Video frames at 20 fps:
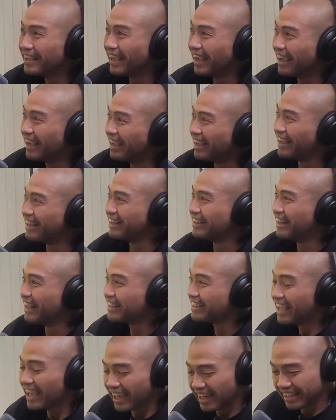And,
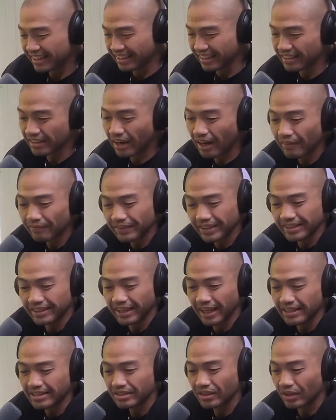yeah, I think coffee
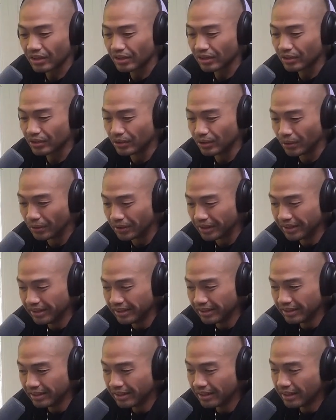dates are good
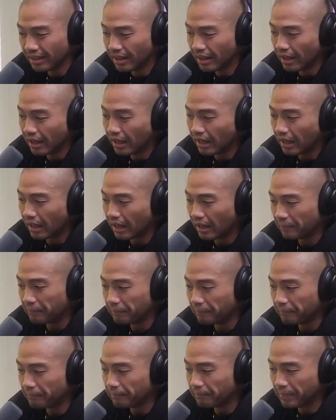
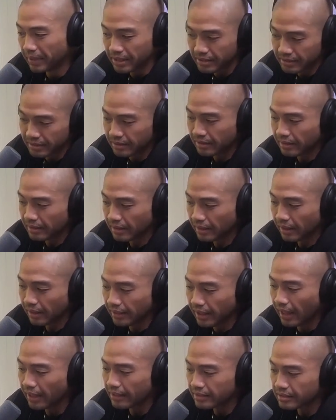because...
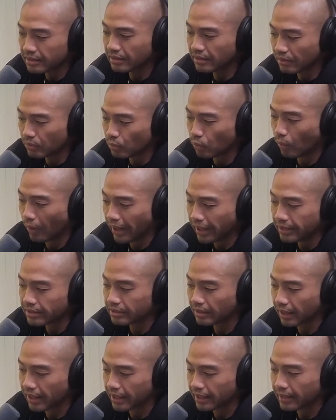yeah, it's a good way
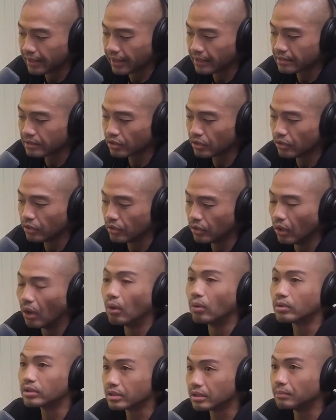to like get to
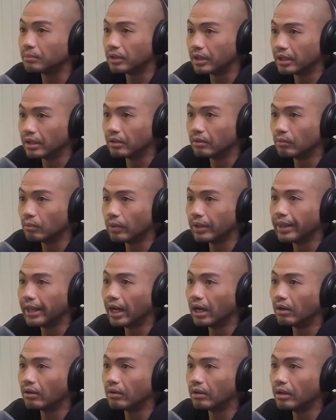know someone
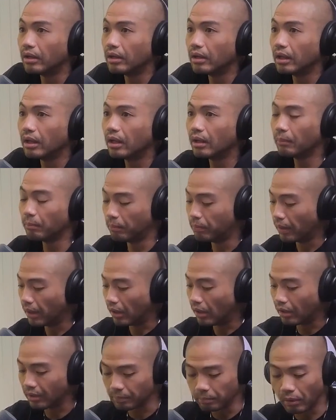without, but
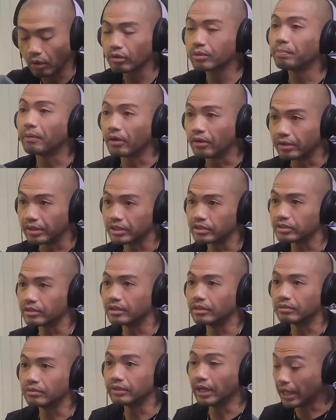on both parties
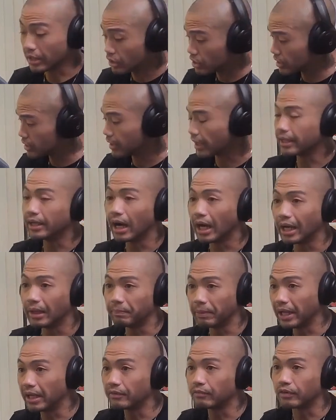though, not just the guy
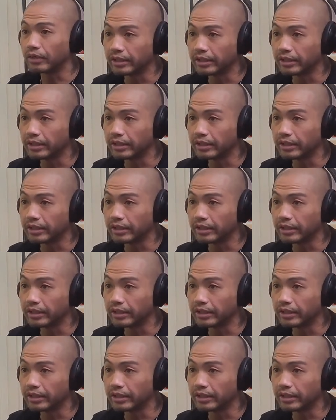paying for